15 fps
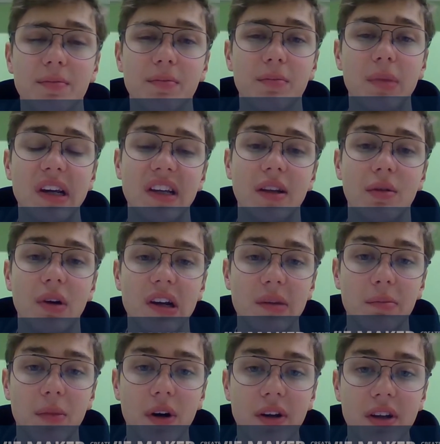make the right
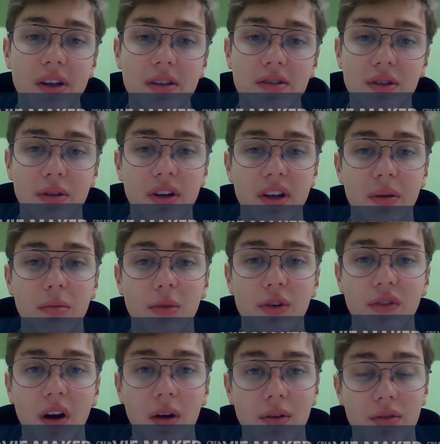money so they can
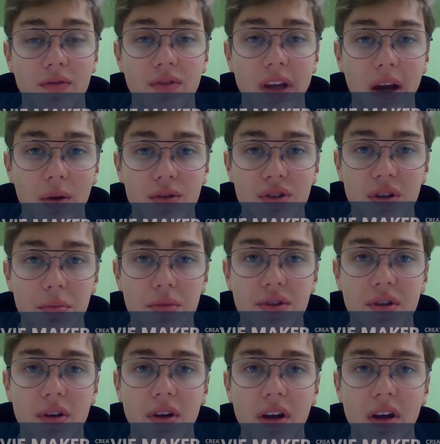move out of townships.